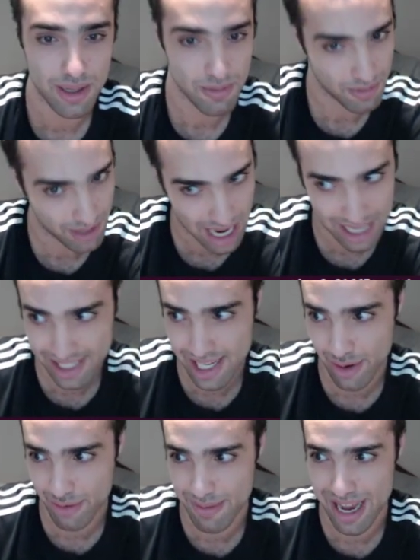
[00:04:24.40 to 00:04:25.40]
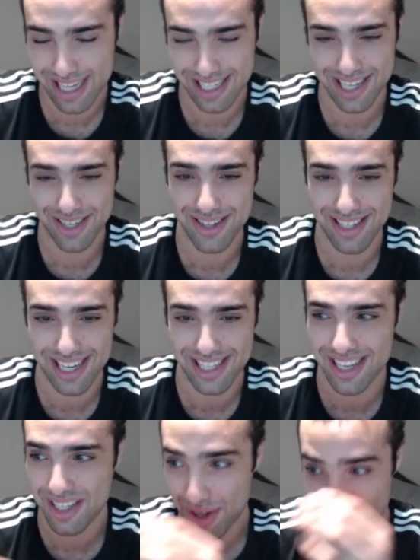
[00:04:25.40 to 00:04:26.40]
not center of mass, that should say
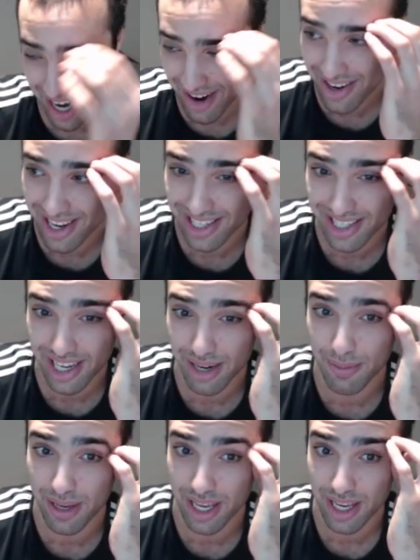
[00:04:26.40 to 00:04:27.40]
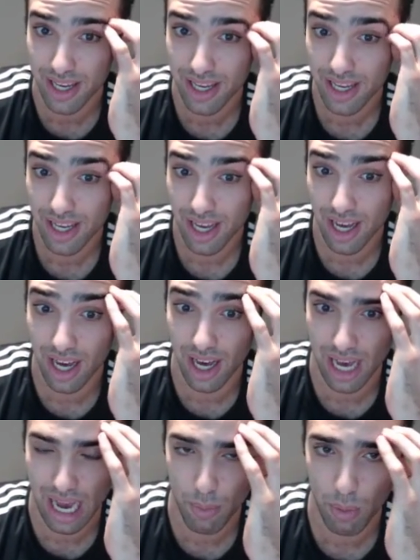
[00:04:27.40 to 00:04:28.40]
center of area is going to be.
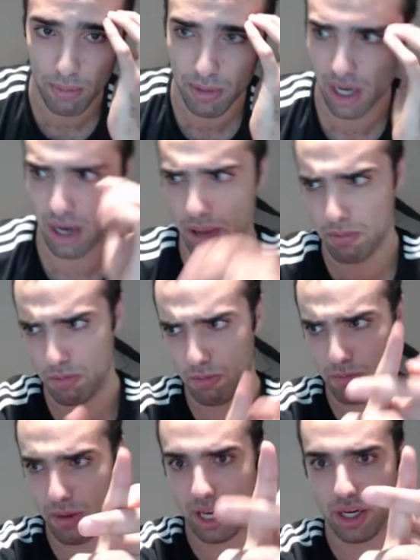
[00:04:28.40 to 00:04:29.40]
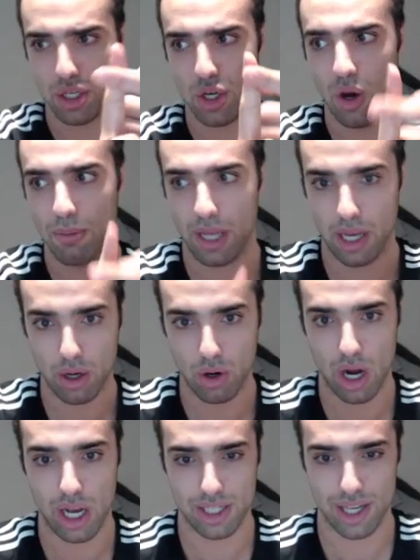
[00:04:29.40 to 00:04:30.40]
I'm going to make it show up like a
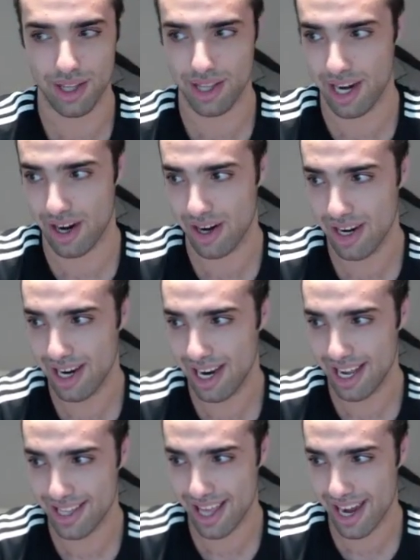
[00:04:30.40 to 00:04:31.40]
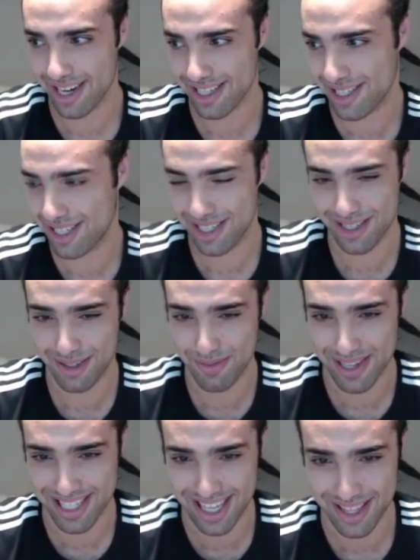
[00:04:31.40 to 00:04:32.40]
cross on there. And then it
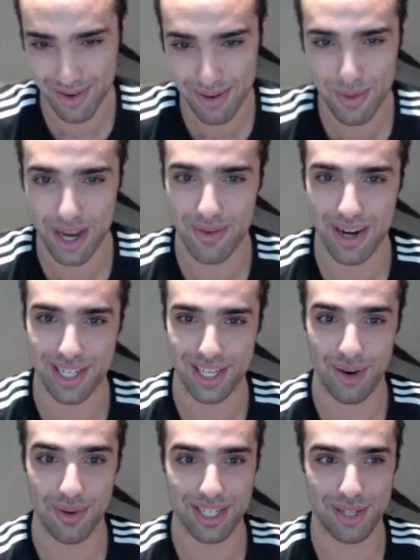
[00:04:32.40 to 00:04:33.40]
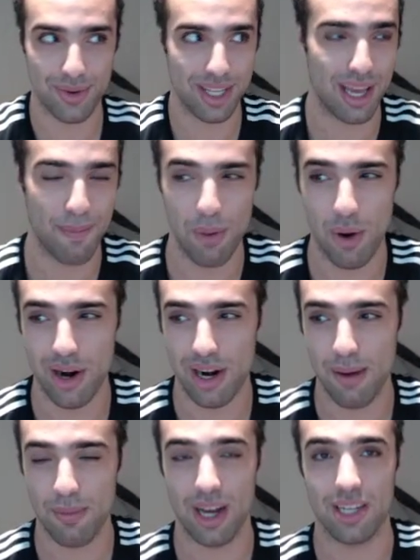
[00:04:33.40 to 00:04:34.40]
spits out the rim weight ratio, which is a really important
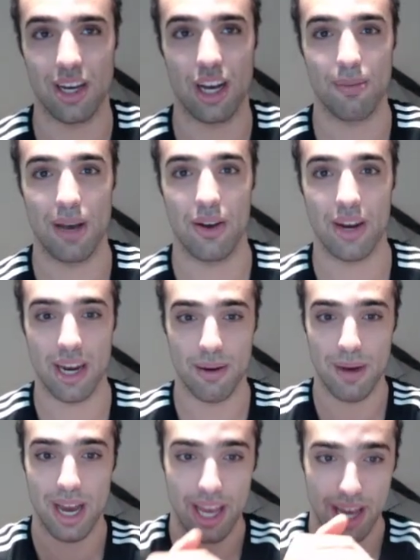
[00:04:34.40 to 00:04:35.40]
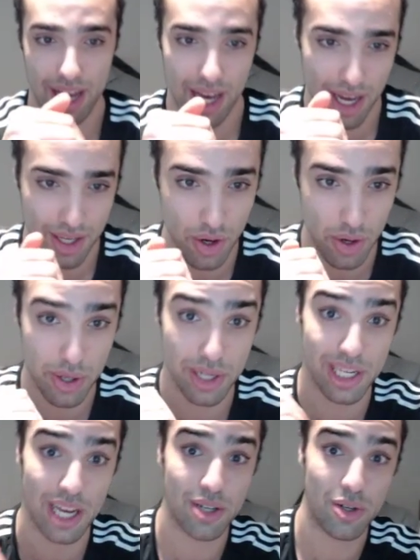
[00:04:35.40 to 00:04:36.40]
number I talk about in my yo-yo
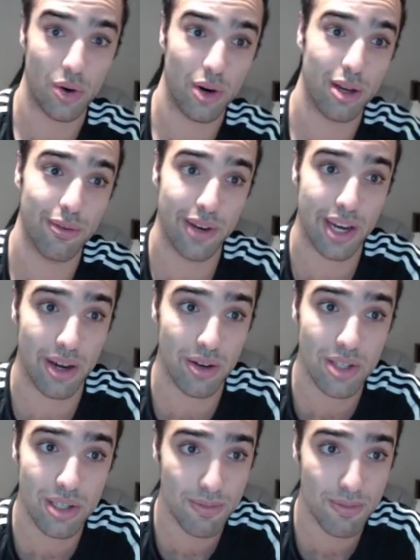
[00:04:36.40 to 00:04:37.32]
design tutorial videos.